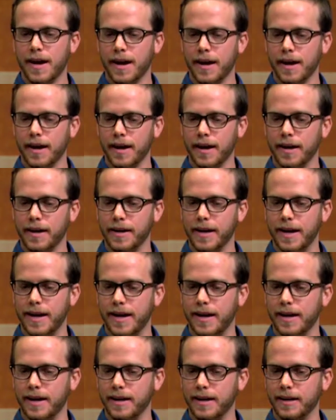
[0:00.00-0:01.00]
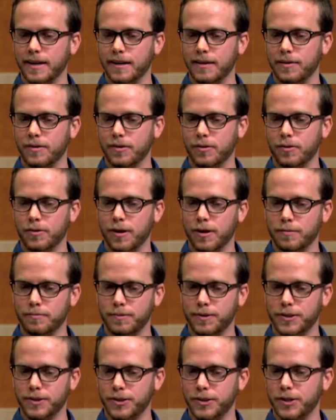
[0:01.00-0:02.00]
And I grew
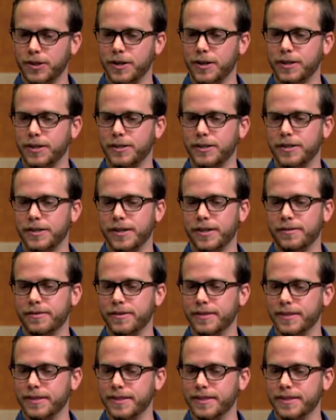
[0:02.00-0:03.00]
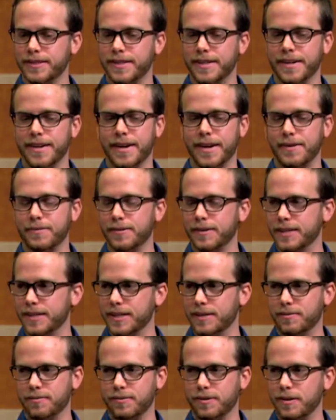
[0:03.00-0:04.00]
up in the church, and I really did not want to
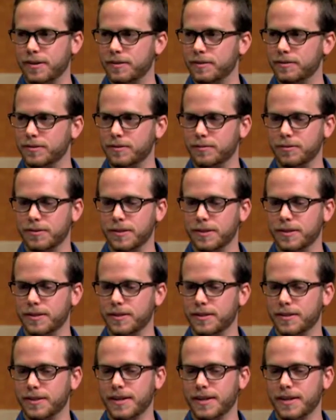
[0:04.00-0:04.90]
get involved with